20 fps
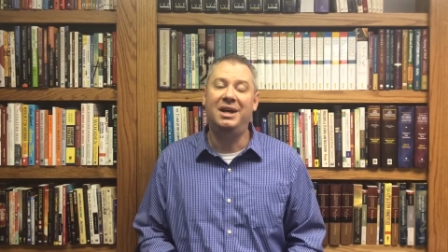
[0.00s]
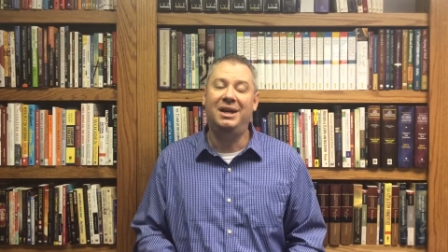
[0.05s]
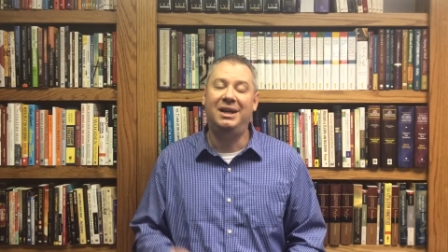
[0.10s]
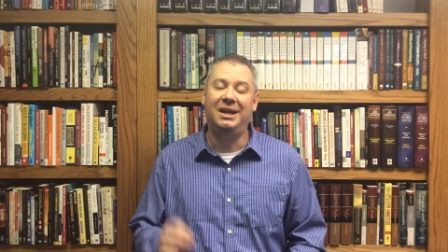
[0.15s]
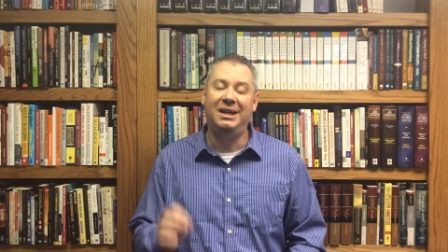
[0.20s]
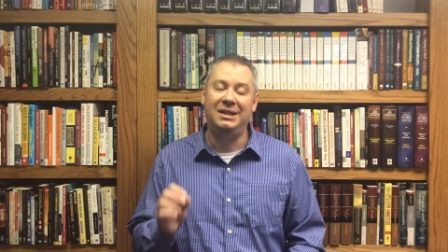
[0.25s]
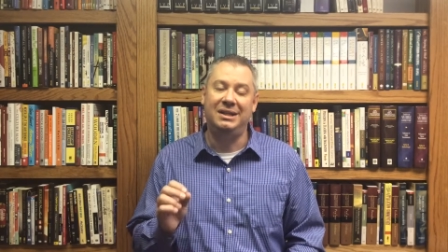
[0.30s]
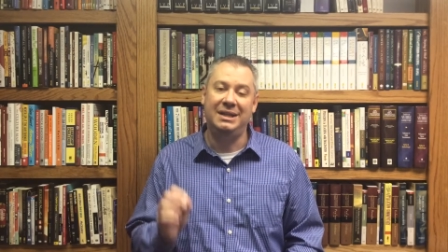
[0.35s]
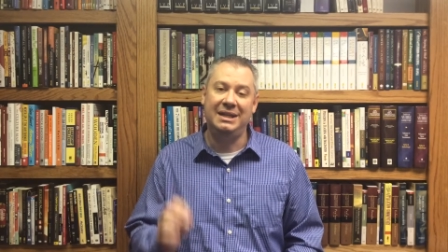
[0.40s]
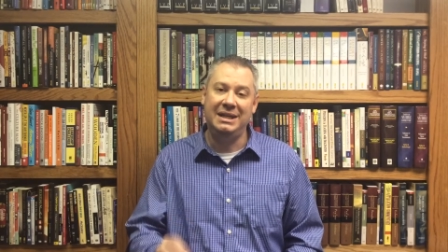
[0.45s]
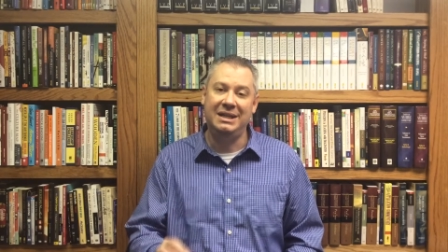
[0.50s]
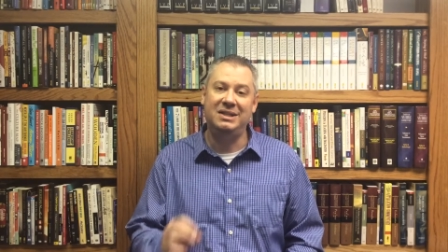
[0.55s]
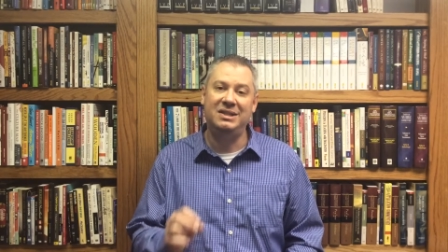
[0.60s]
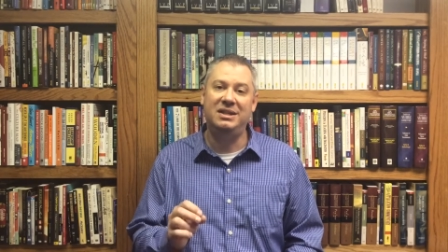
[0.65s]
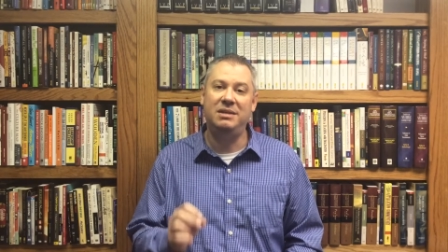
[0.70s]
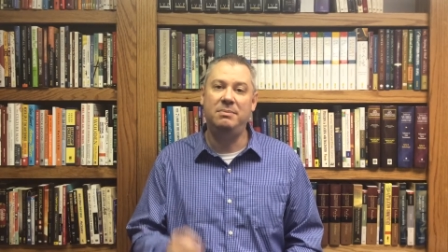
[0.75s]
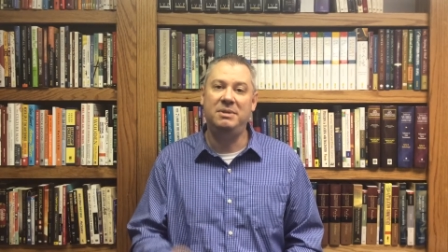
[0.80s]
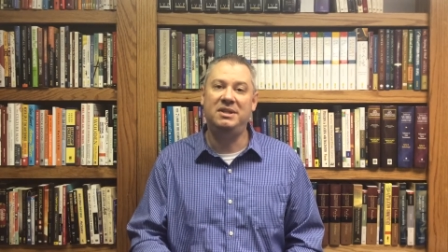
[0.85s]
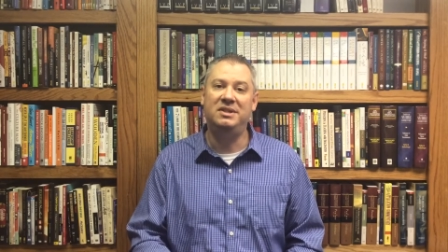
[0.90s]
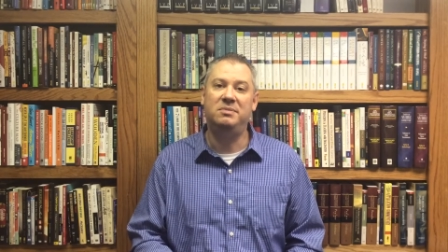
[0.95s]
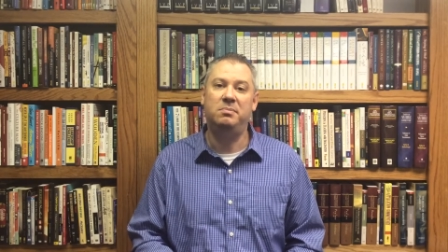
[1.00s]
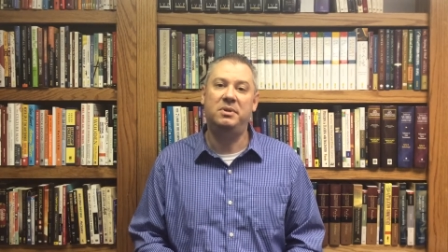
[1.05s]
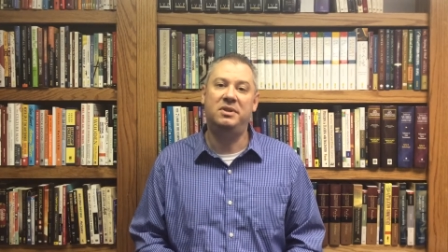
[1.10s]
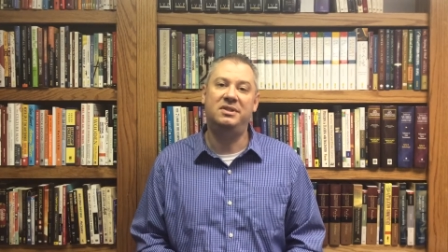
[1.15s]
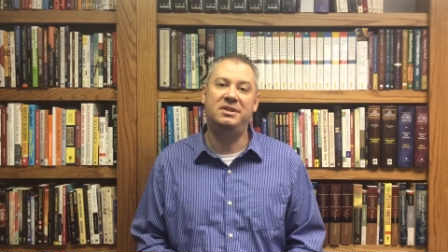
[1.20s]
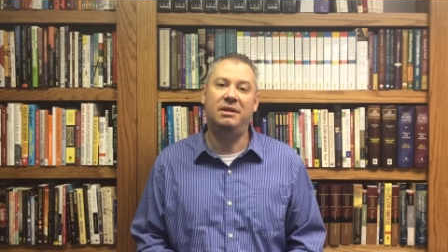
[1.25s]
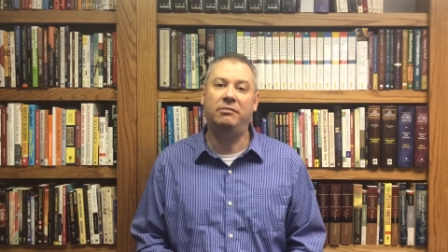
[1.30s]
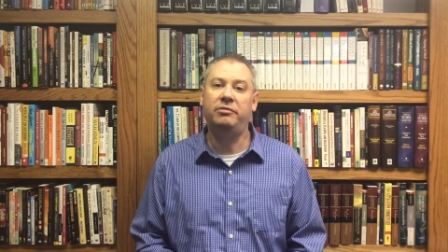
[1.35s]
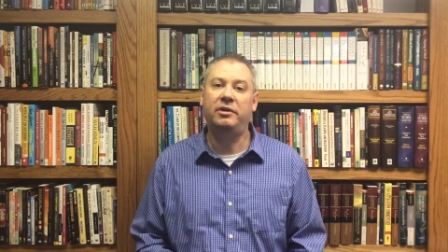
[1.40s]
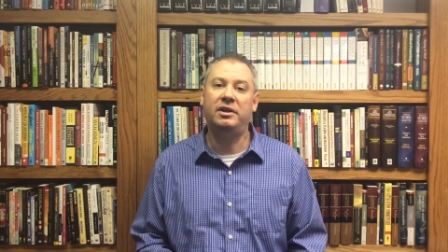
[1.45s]
It needs to be
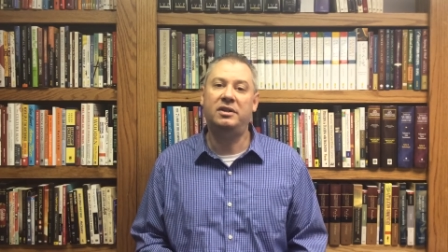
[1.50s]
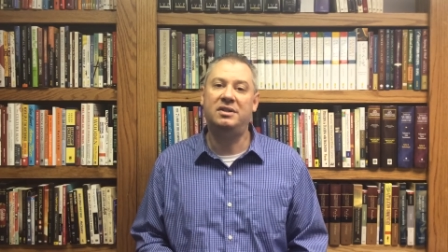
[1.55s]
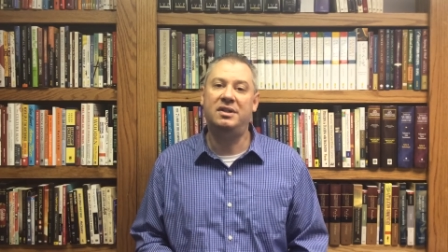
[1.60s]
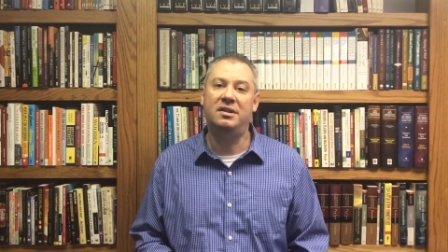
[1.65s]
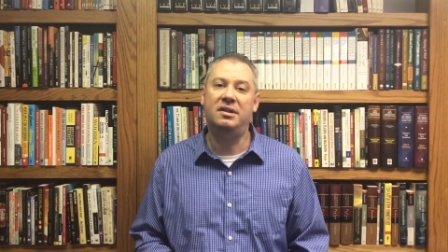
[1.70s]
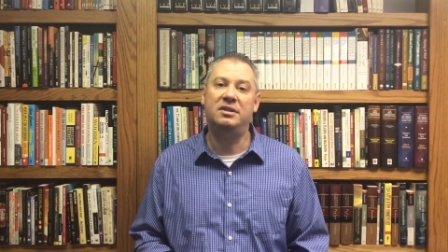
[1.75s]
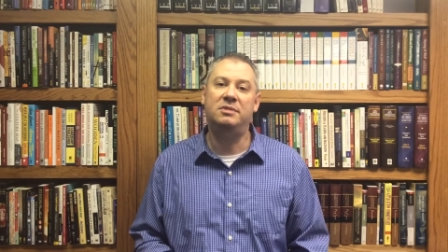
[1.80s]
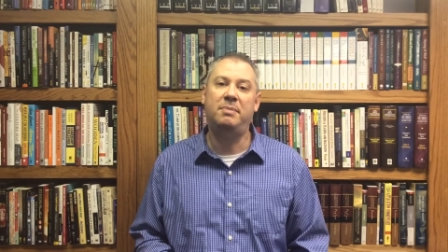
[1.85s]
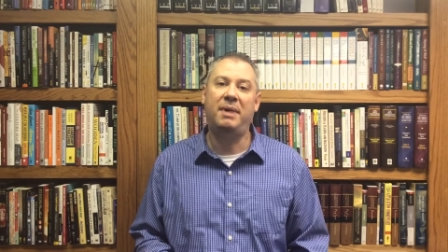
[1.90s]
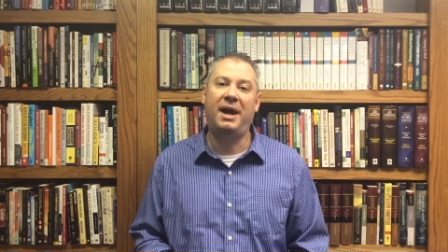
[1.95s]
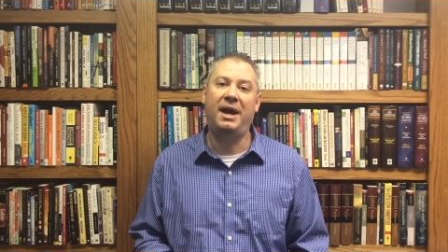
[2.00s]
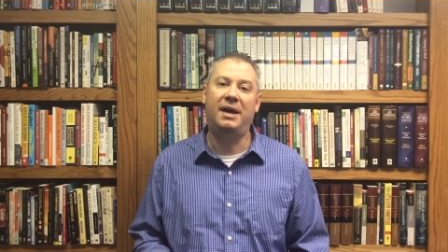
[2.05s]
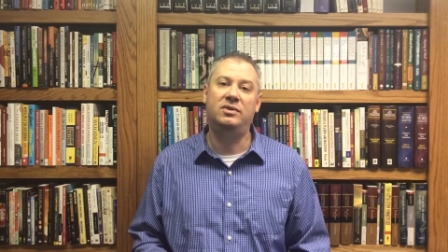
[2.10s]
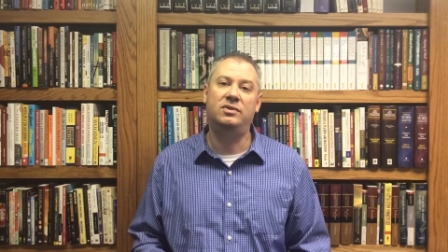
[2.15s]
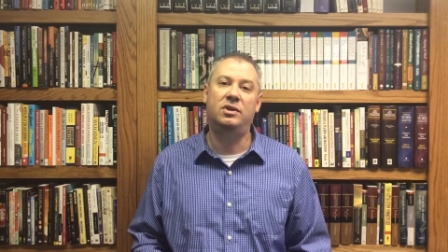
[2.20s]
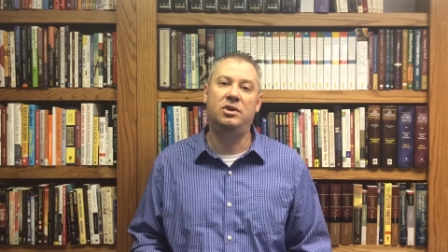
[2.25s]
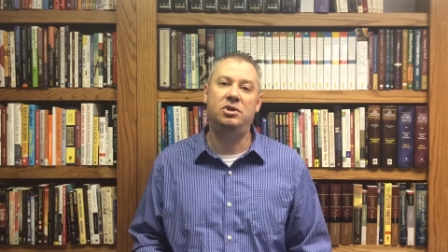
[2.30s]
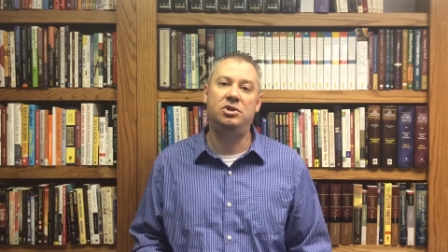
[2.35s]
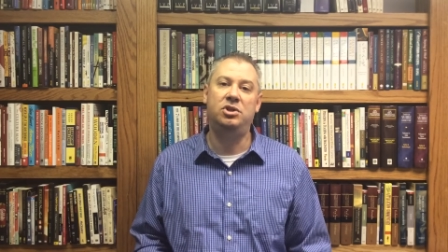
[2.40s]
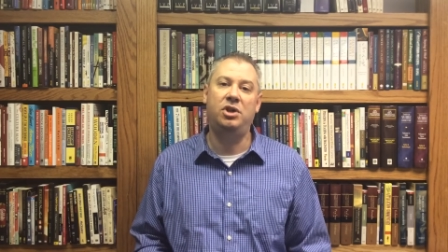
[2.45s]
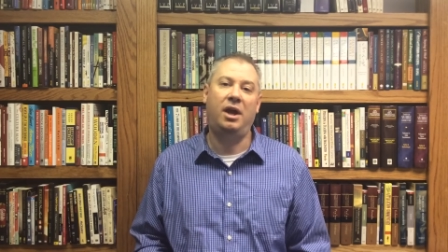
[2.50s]
specific to this passage